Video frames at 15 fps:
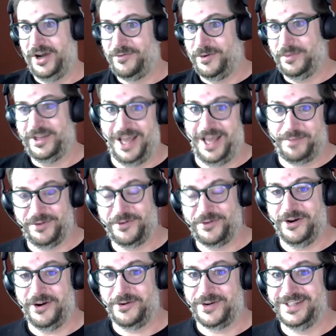work from the Library of
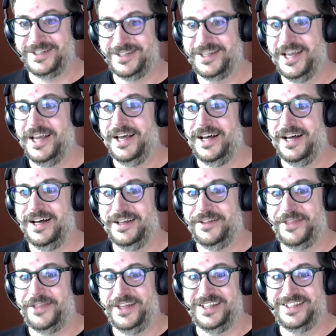Congress,
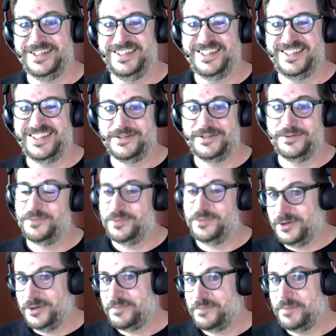that it
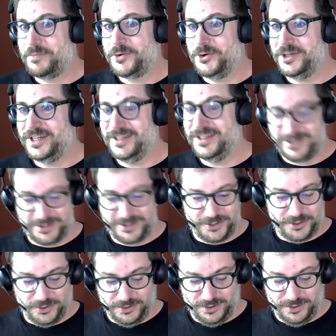would be prudent
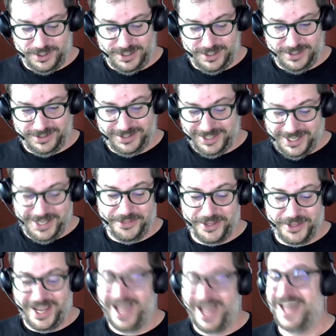to delete
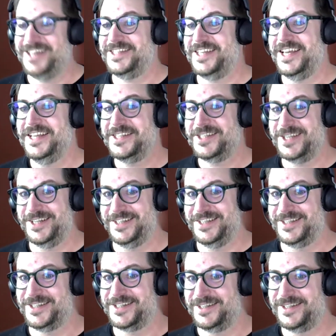the has
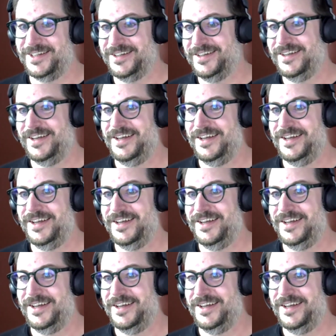instance